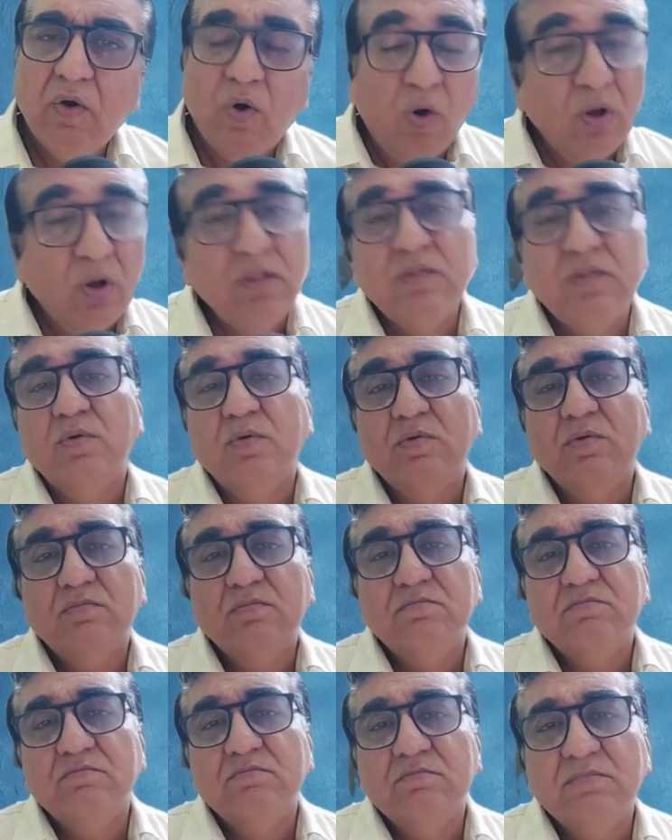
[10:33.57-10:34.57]
Although
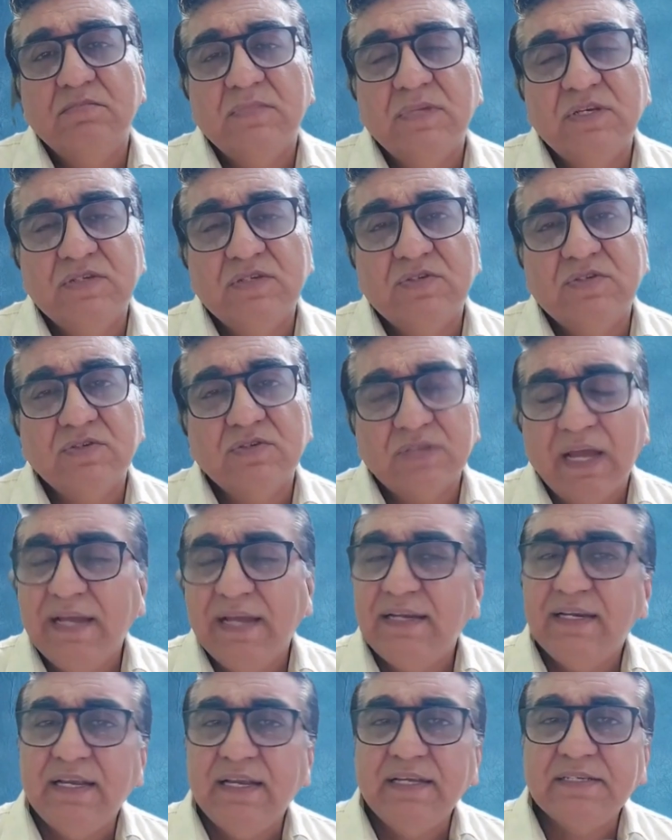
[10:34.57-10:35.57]

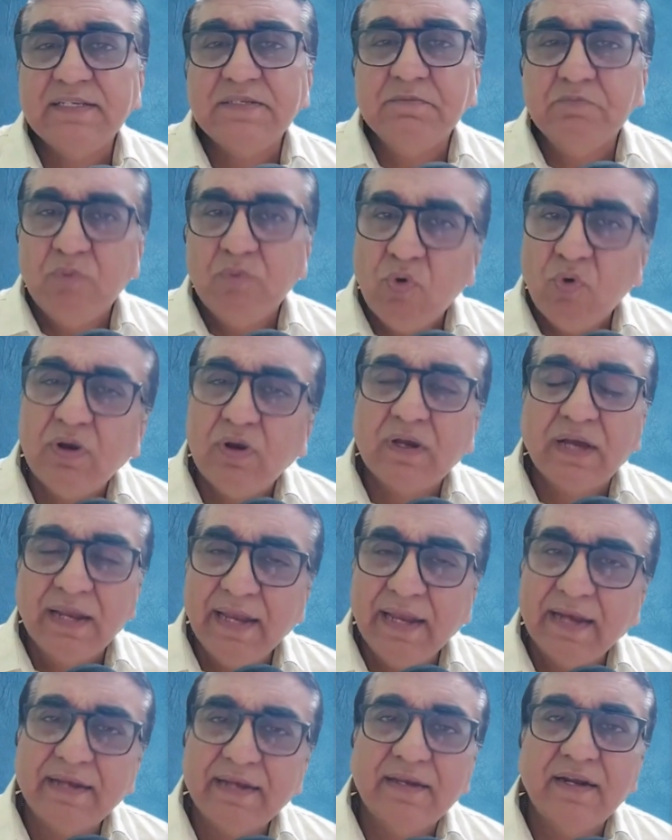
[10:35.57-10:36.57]
society is more
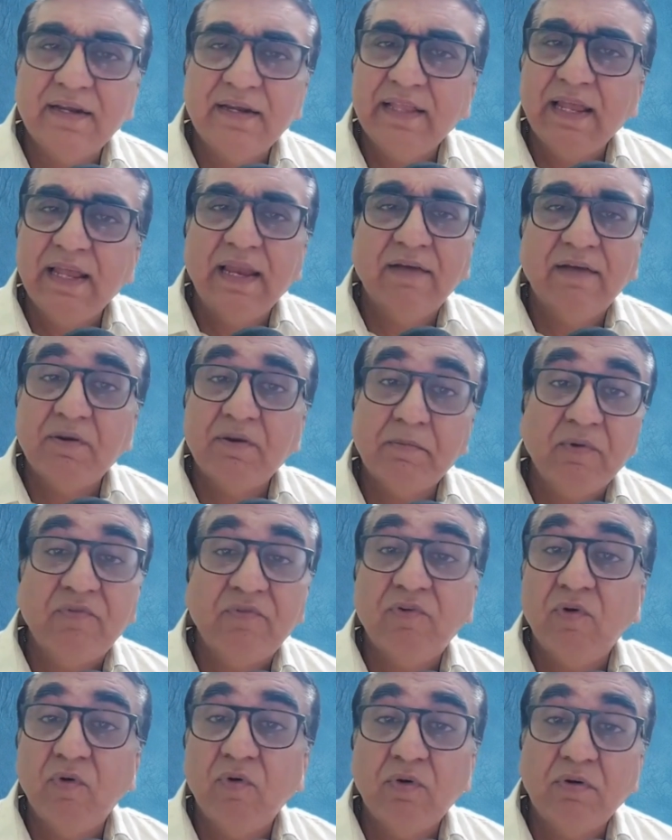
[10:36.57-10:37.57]
connected than ever
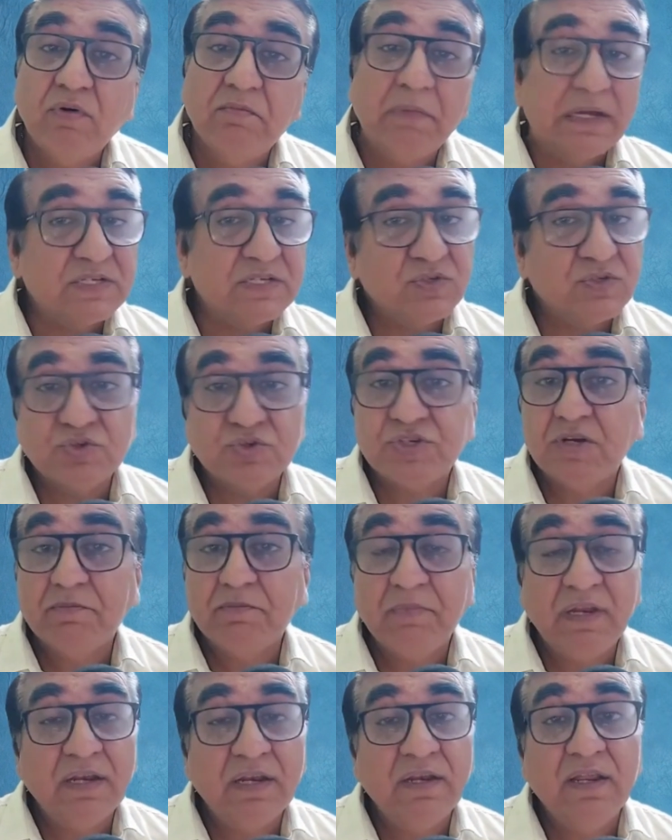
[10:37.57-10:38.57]
before by social
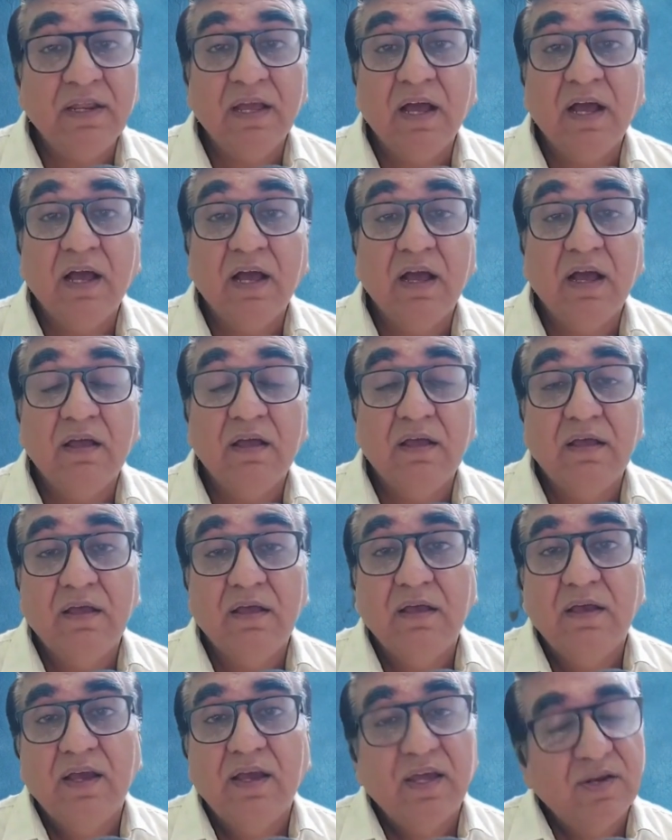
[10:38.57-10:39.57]
media
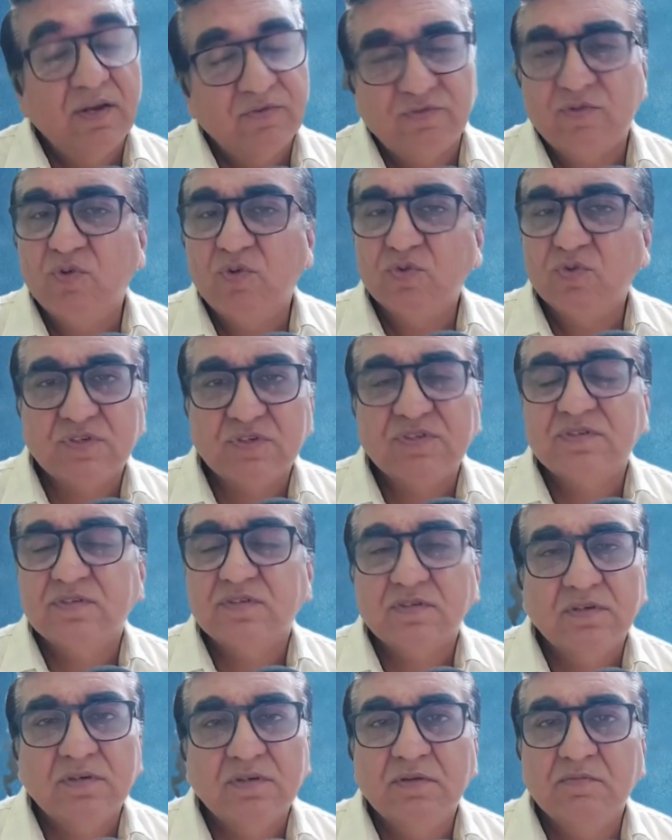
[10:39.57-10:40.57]
and, of
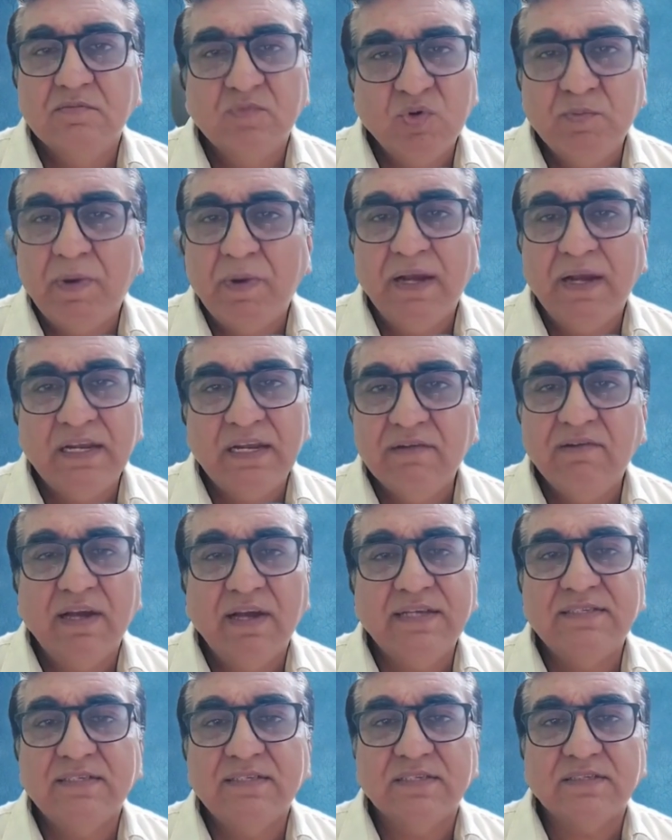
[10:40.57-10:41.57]
course, mobile
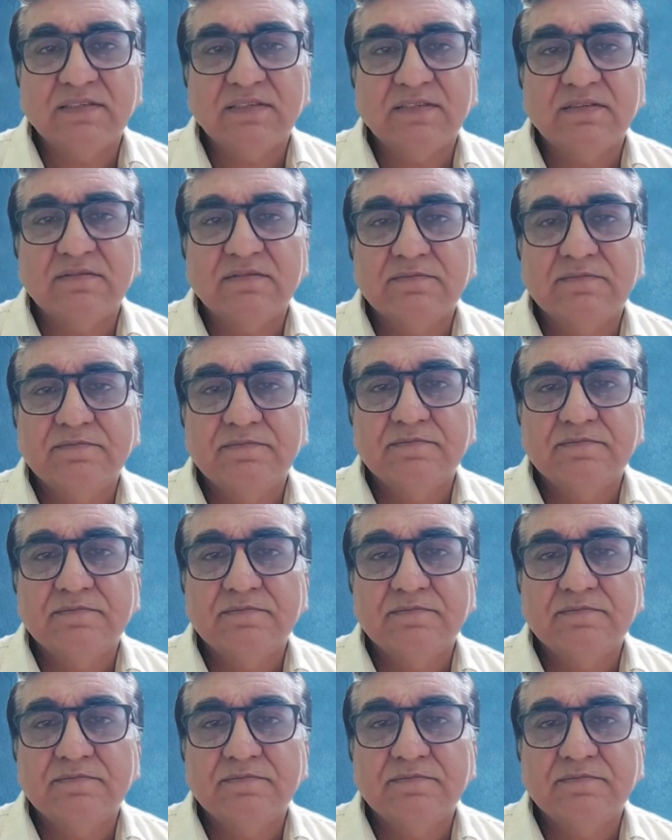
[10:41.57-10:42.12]
devices,